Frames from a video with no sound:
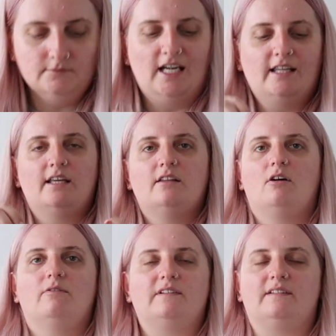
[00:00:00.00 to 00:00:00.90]
And then
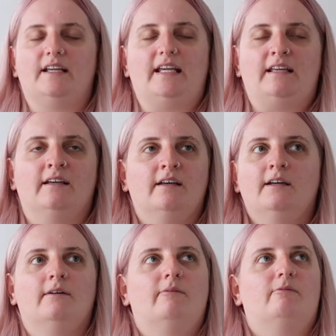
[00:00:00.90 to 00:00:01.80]
obviously
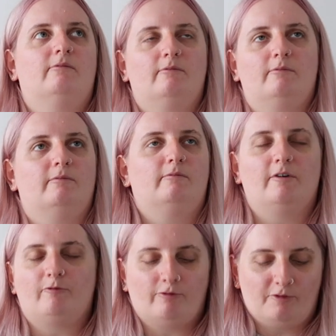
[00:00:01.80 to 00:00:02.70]

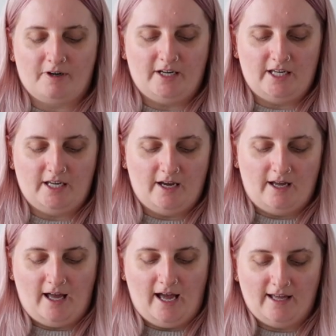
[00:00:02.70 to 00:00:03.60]
with free
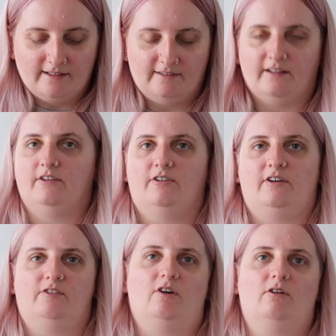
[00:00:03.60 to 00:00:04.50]
hand
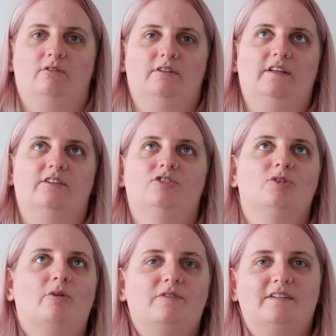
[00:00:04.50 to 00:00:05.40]
sanitizer holders,
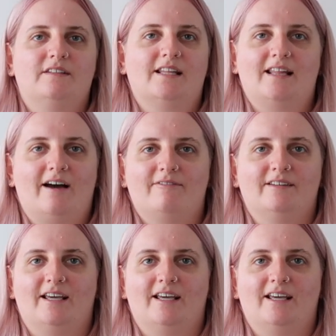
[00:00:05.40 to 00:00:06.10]
you obviously then have to